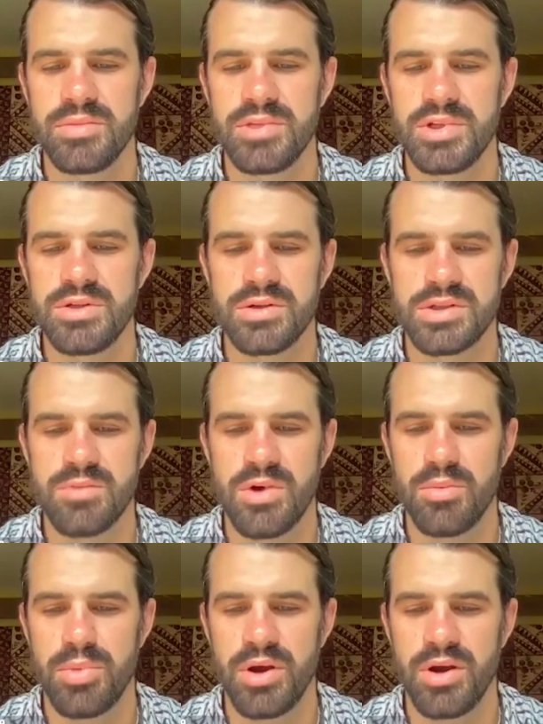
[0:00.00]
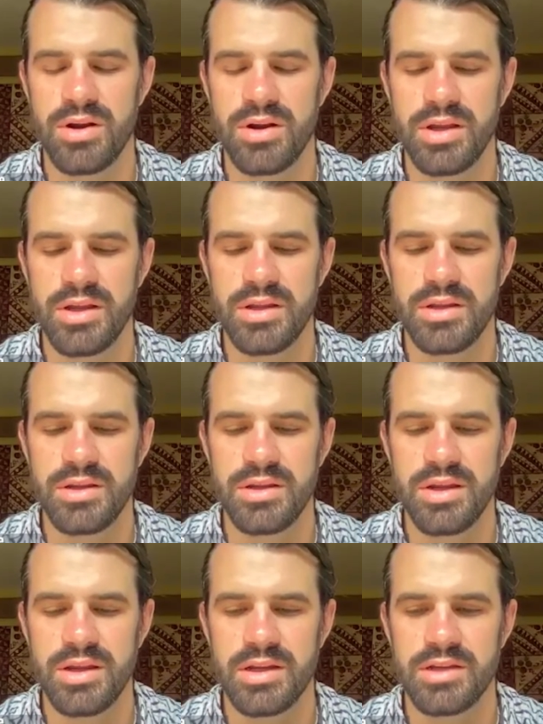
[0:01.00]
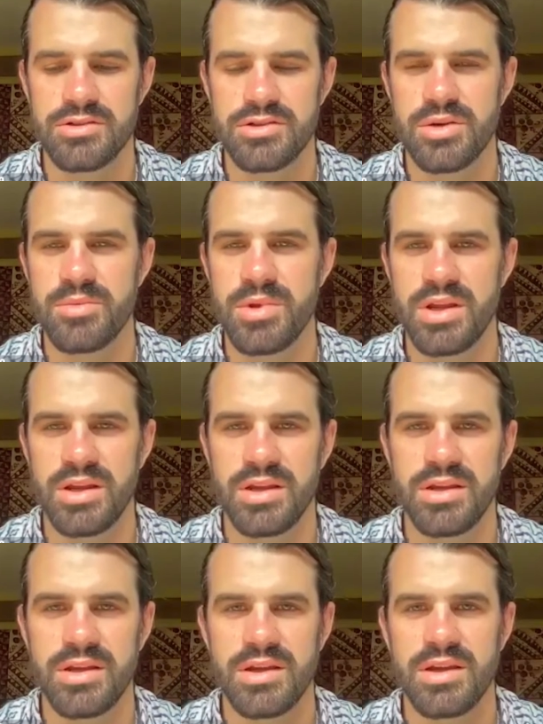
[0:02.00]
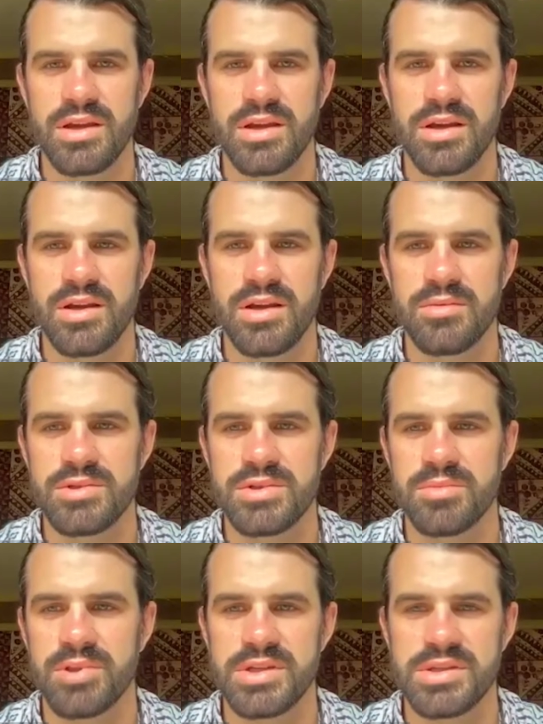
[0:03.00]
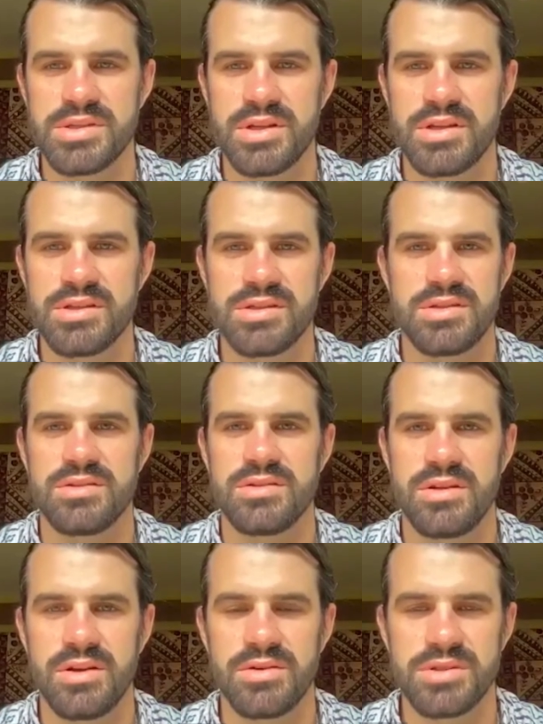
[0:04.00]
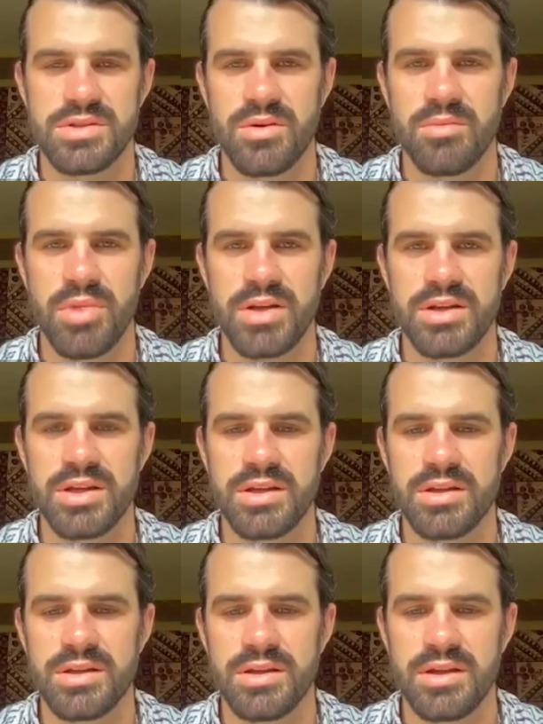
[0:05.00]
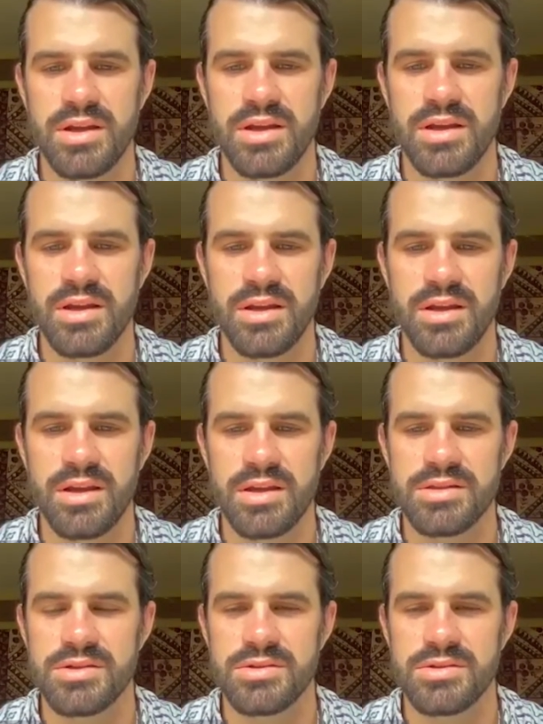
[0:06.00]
do a small part in contributing to a place that is, you know, so abundant and so